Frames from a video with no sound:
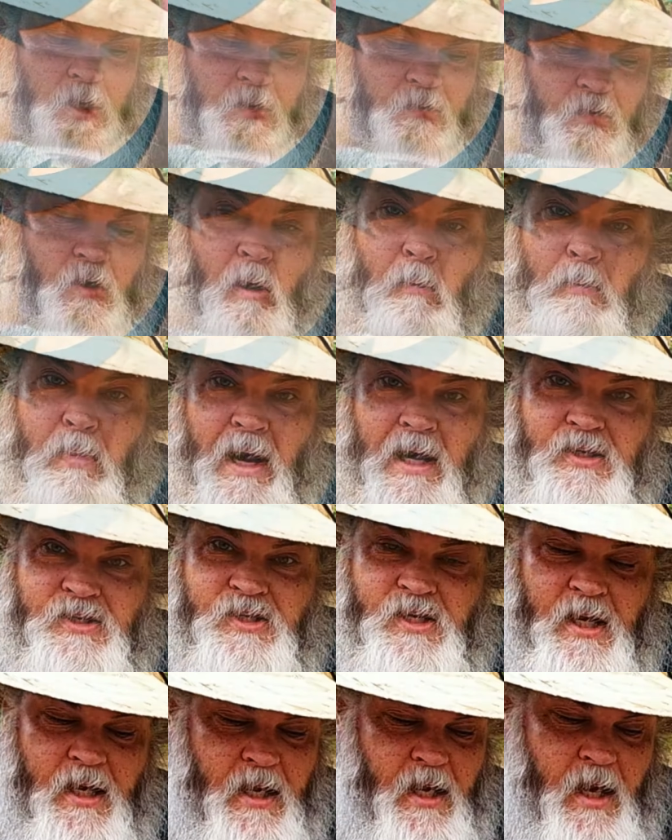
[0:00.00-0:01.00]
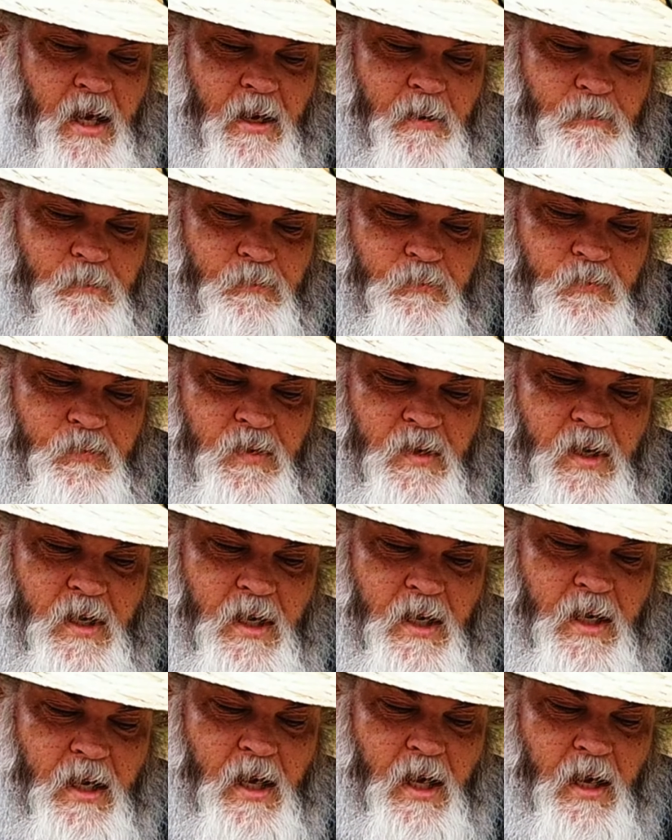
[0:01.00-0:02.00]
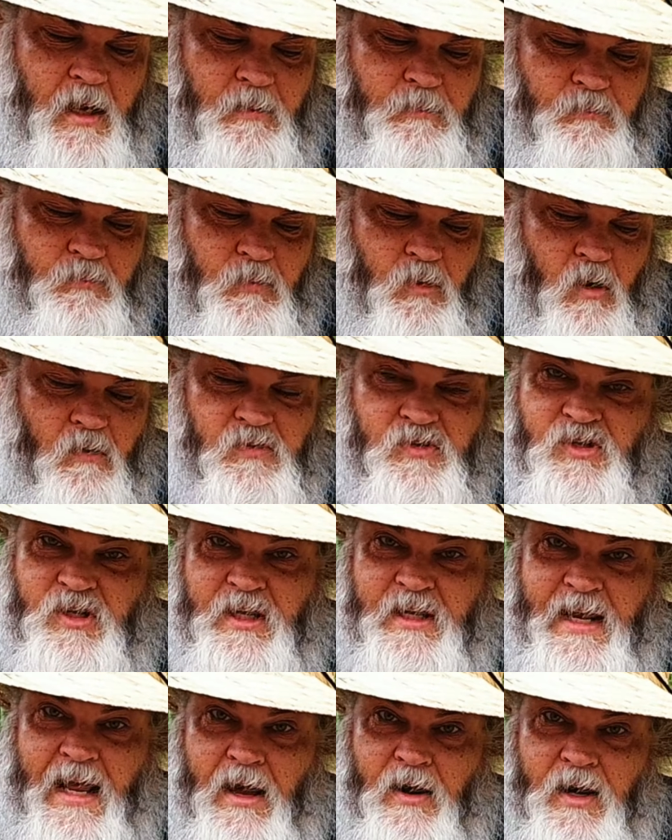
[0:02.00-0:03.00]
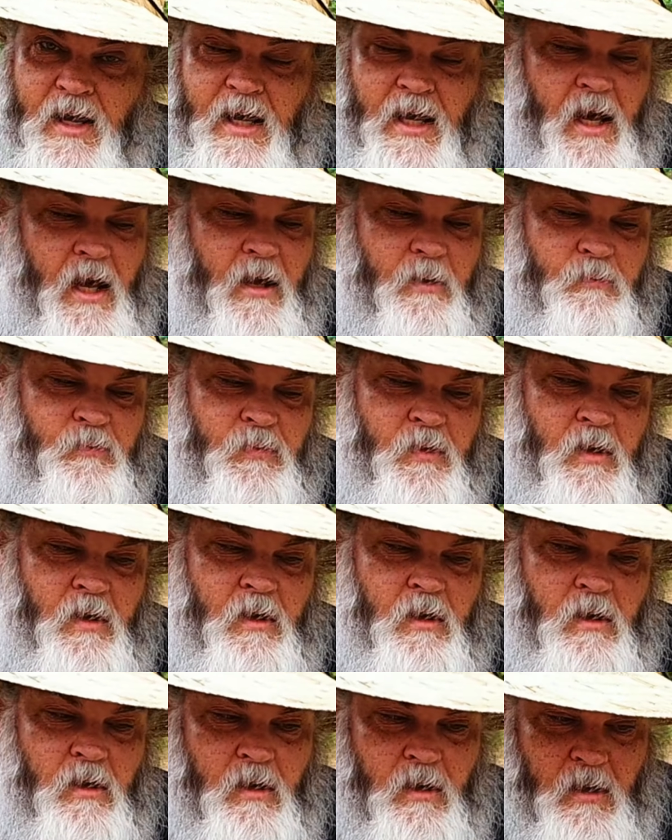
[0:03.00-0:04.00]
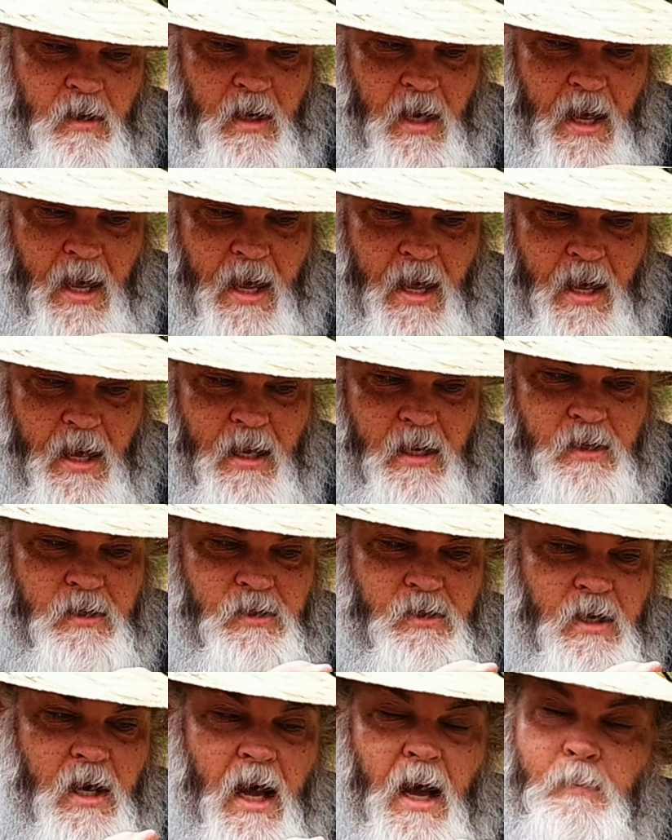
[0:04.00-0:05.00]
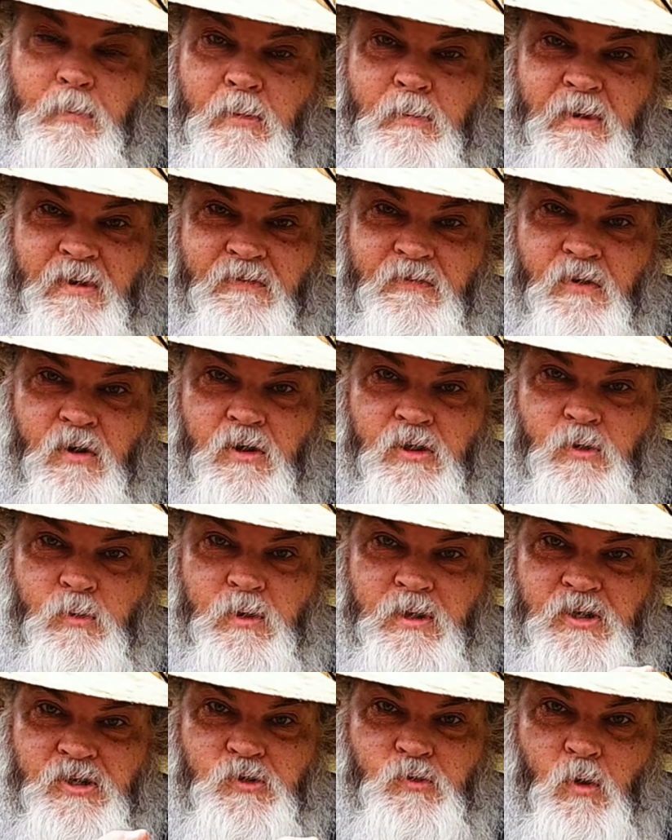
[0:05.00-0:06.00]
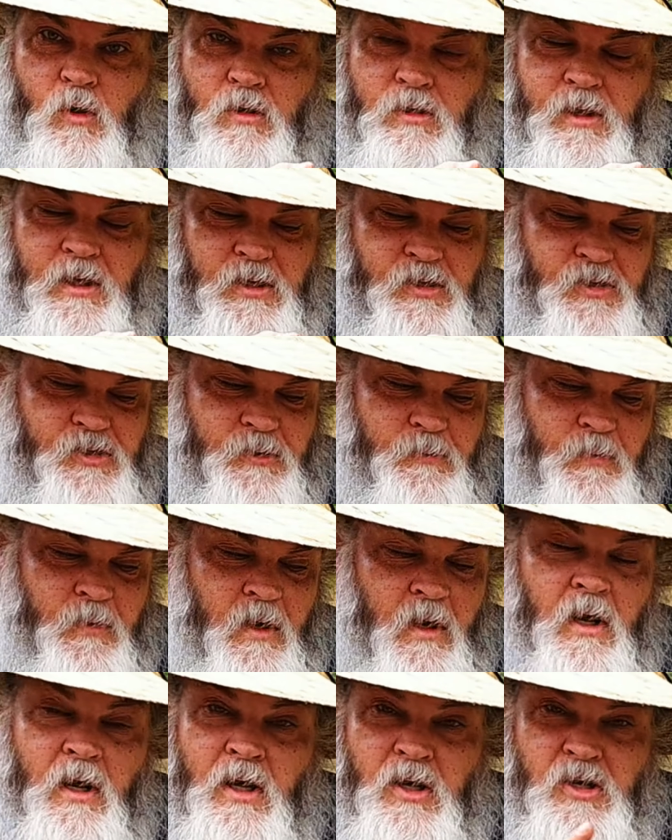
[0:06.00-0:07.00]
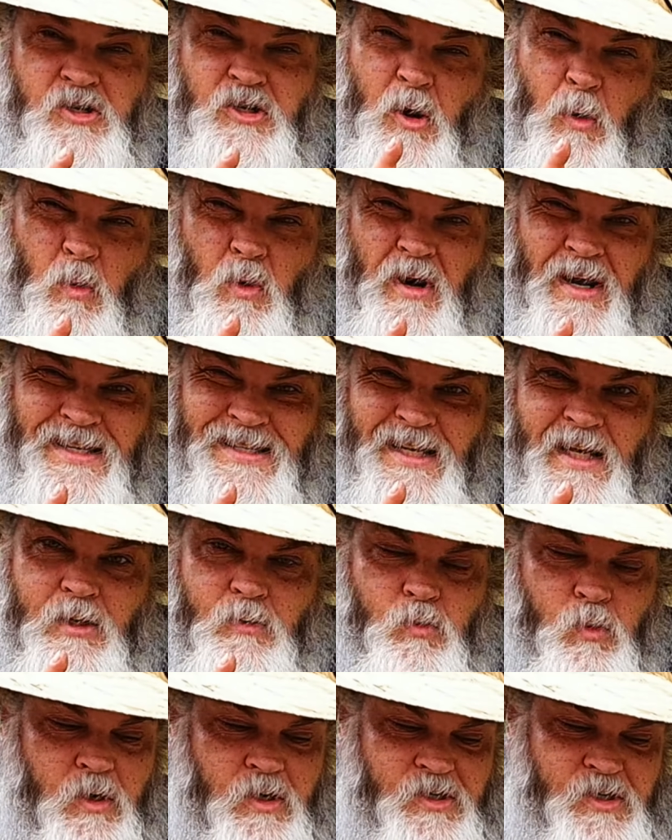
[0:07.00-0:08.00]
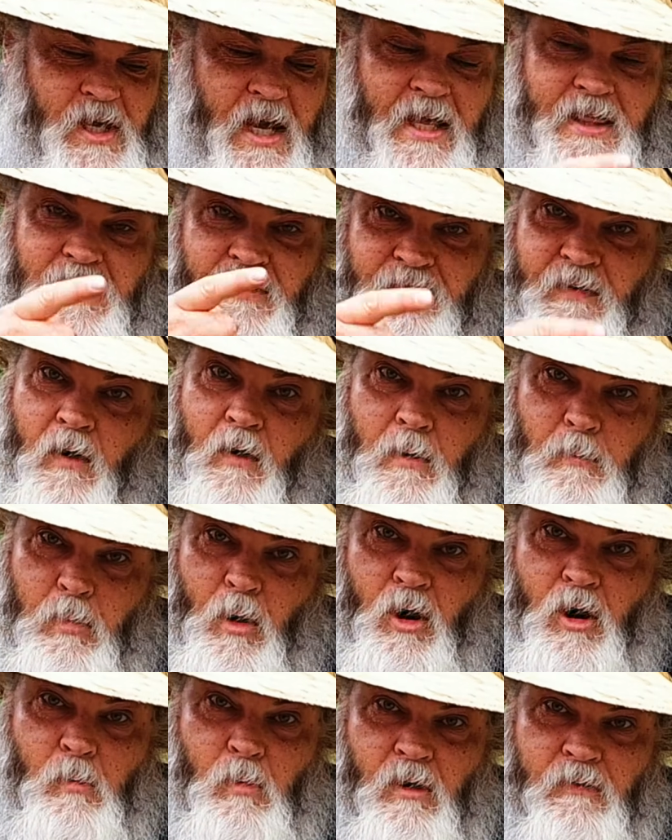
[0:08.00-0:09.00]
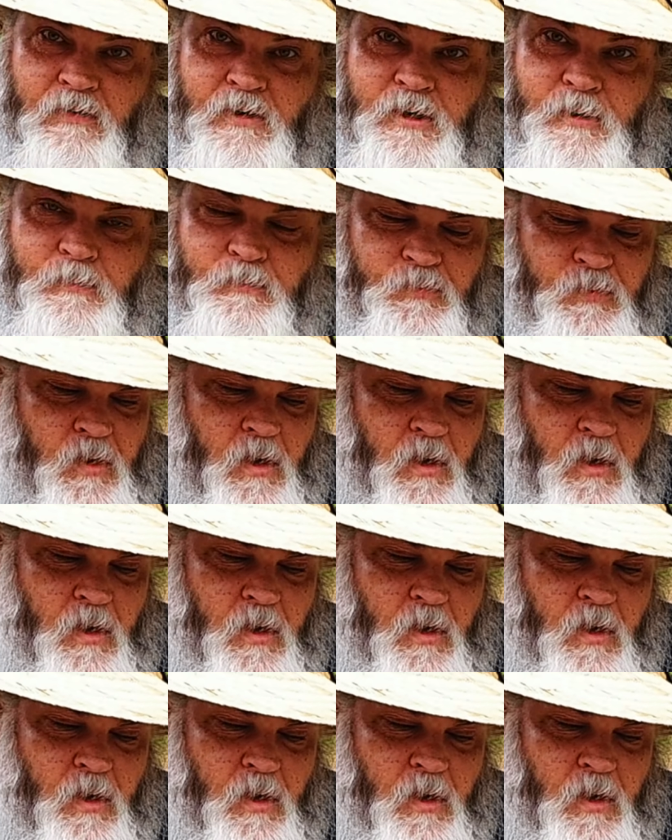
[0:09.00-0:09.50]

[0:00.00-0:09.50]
you've got buds here, here, obviously down here, and up a bit further where this growth is. So what I did was at the very bottom of it,